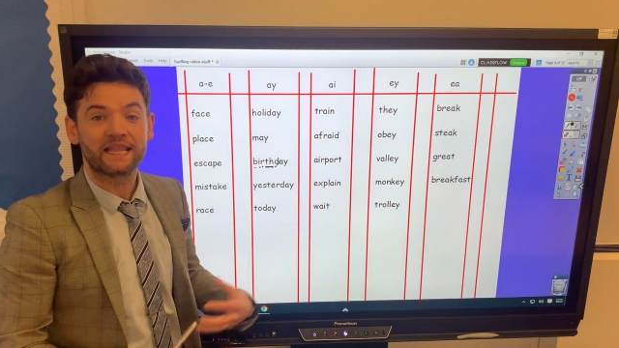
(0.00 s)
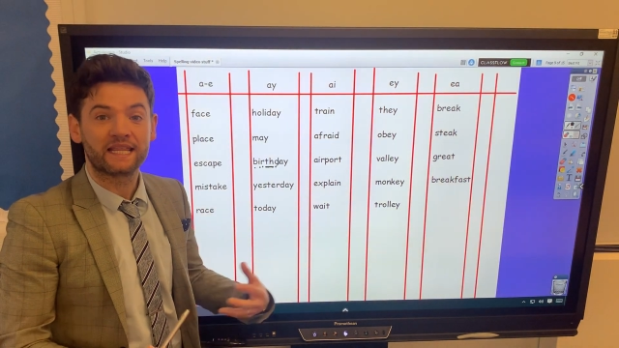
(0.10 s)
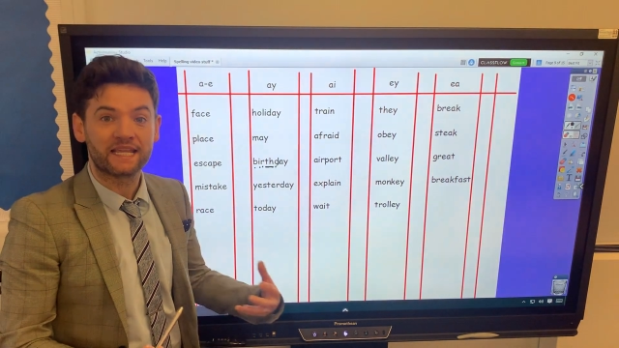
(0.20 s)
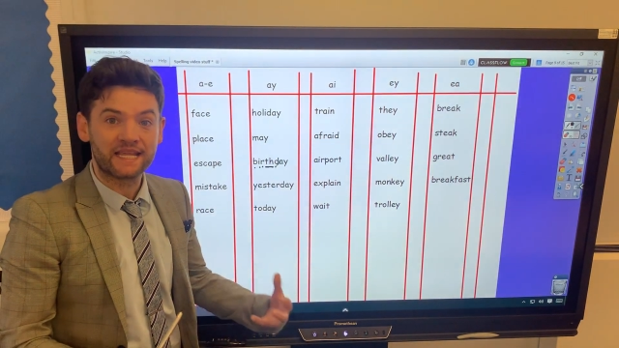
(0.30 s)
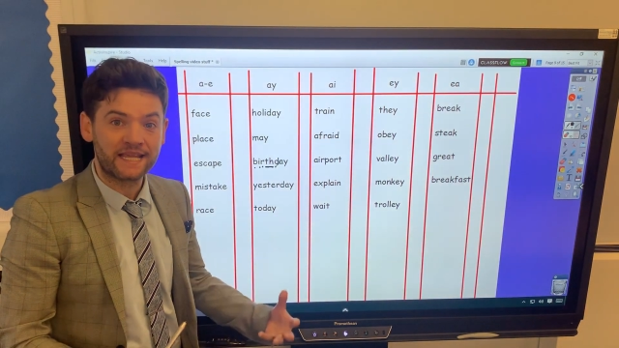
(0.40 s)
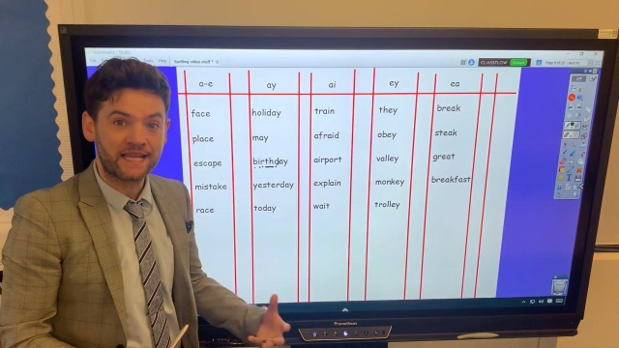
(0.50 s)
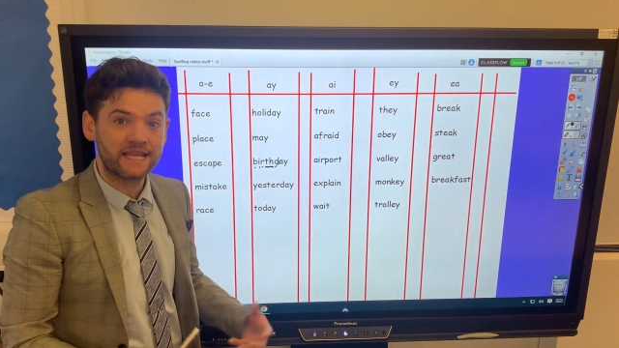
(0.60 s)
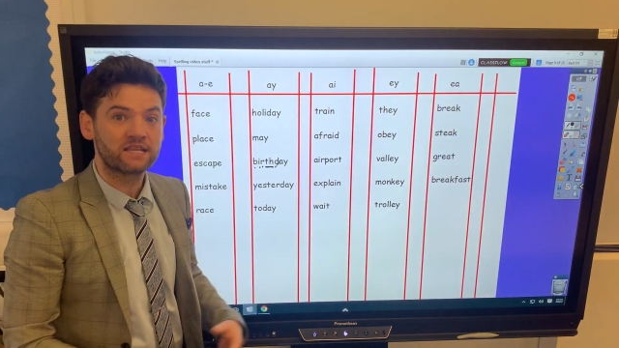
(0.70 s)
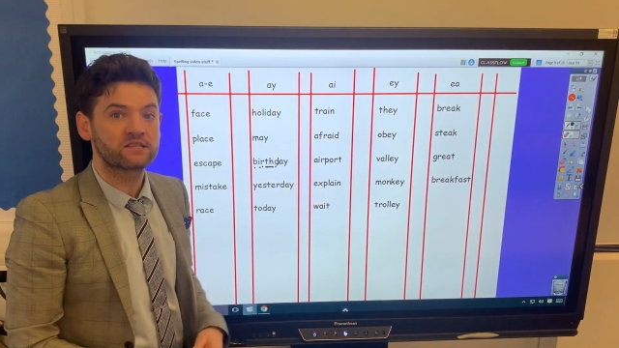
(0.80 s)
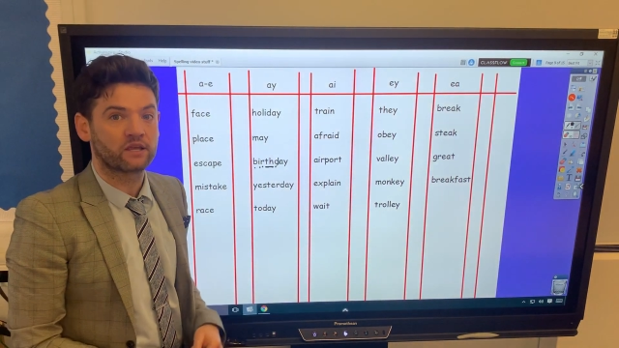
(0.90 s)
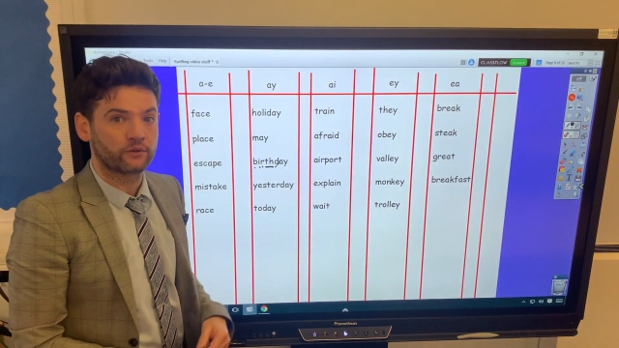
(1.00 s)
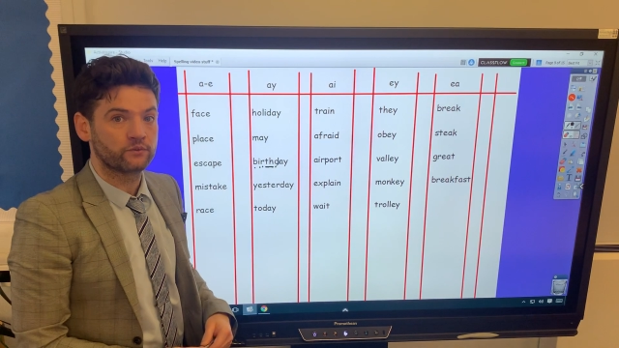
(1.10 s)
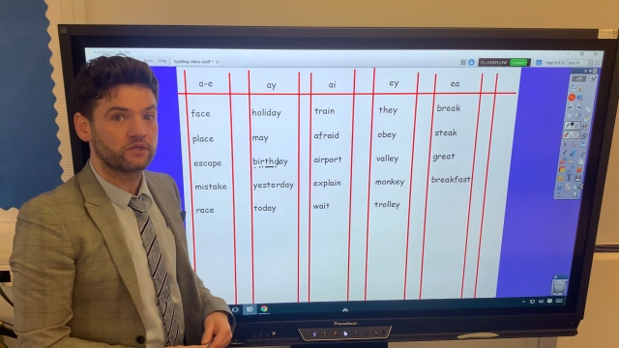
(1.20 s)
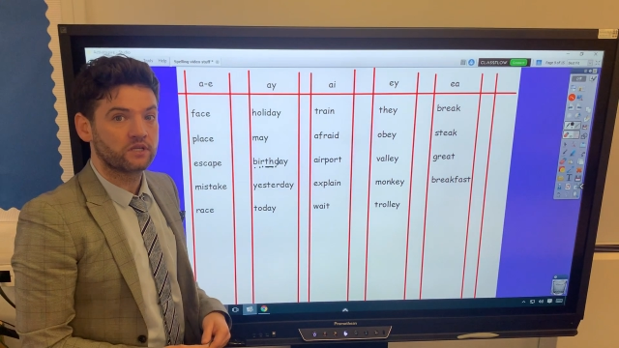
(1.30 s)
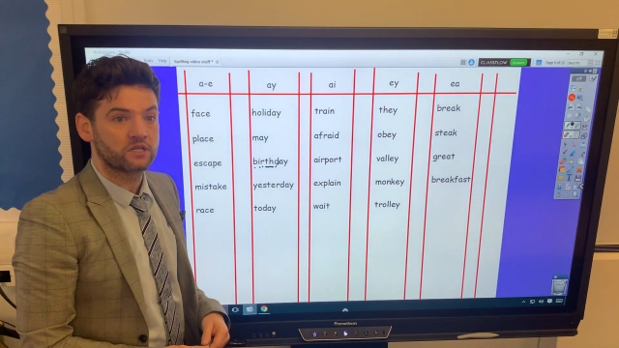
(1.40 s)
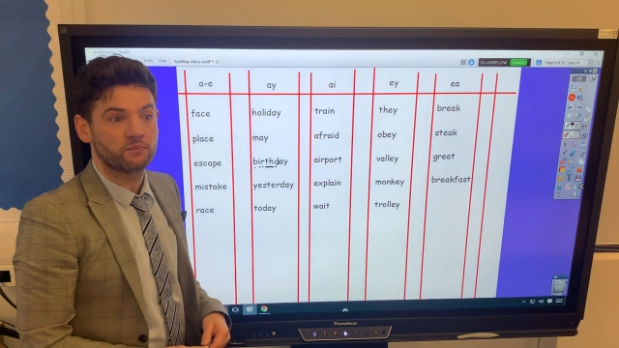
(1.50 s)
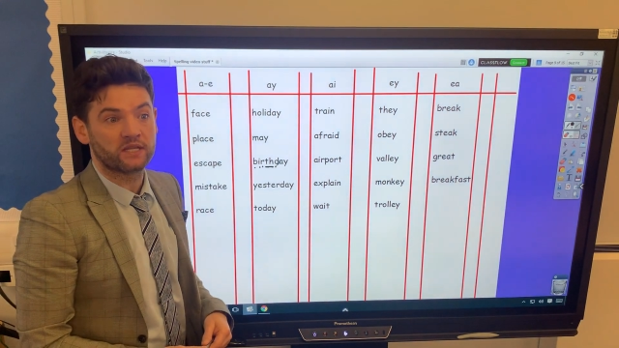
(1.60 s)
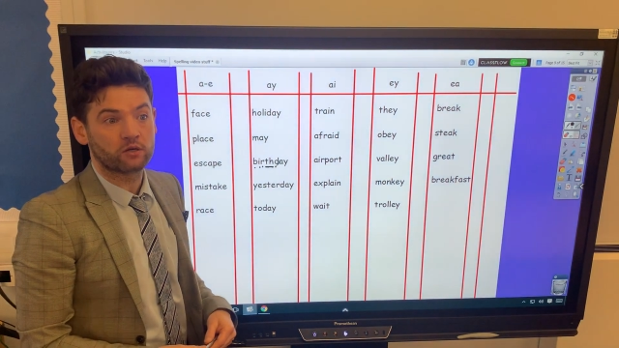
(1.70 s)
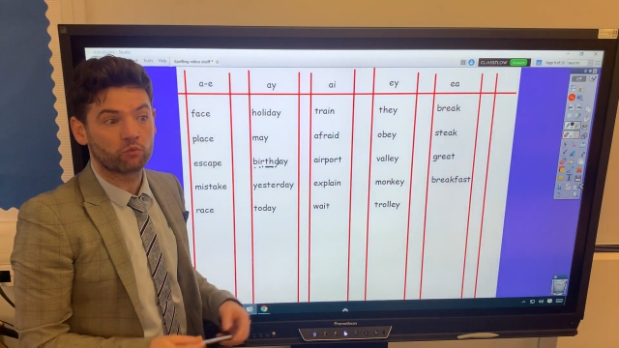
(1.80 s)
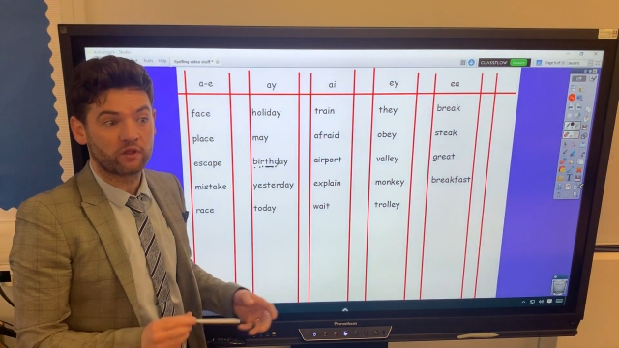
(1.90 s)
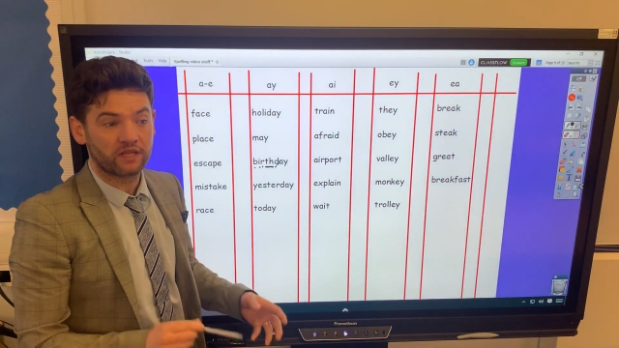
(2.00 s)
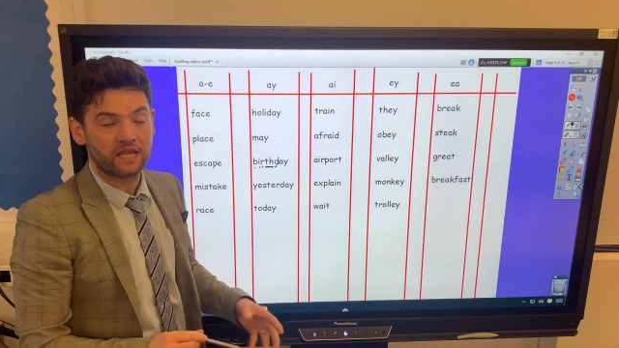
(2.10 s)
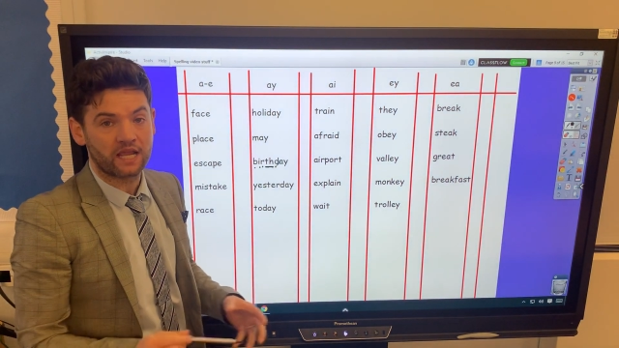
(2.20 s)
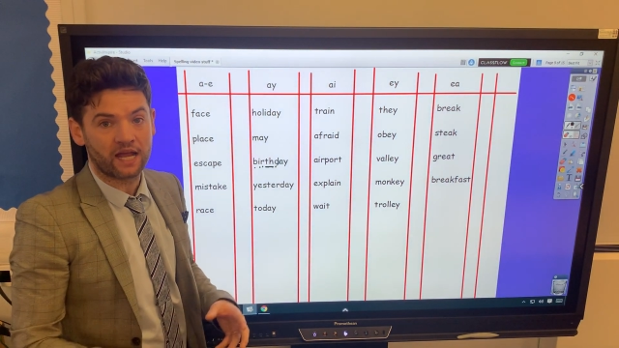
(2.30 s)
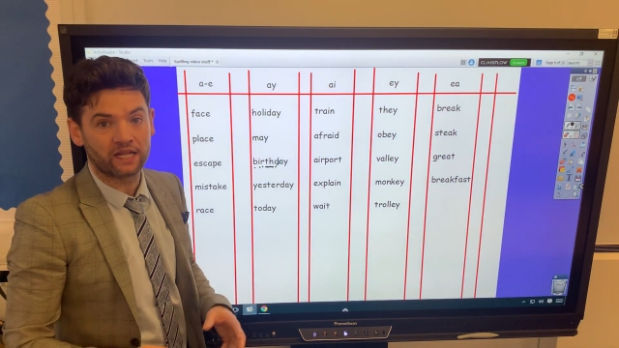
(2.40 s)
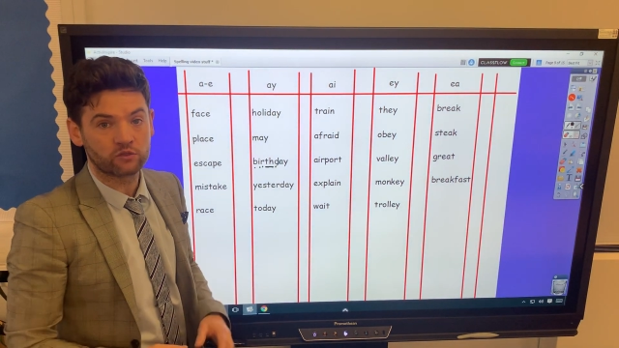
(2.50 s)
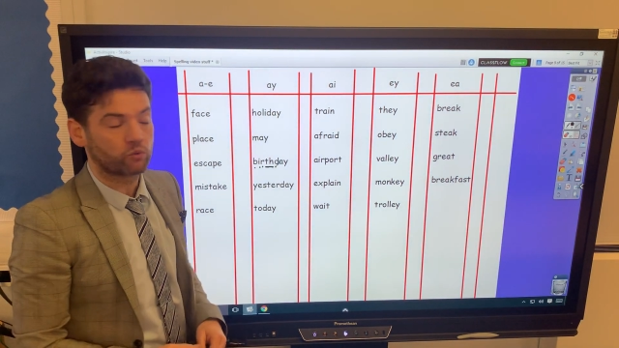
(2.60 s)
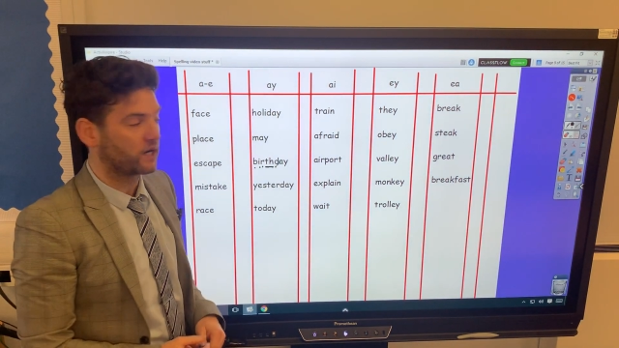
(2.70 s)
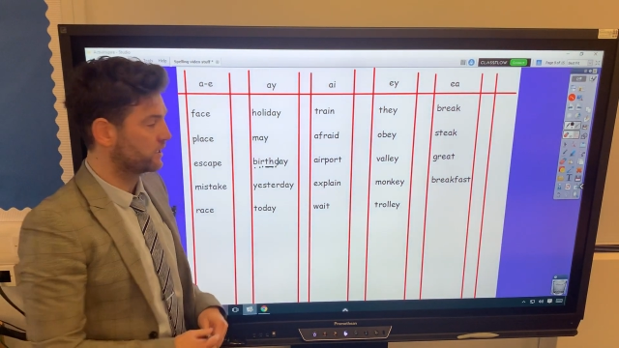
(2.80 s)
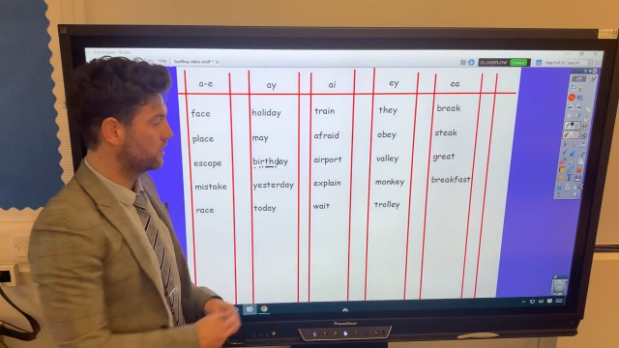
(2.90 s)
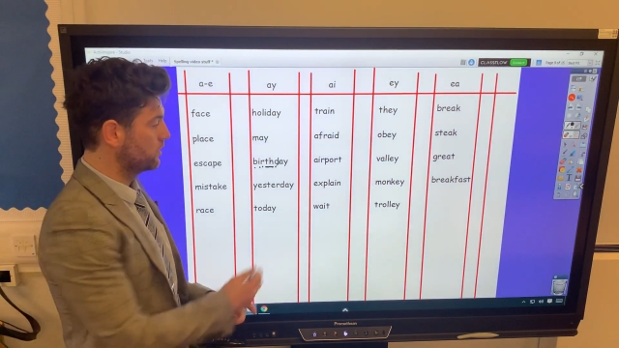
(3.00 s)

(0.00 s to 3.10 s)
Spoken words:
the A sound is made up with A and Y,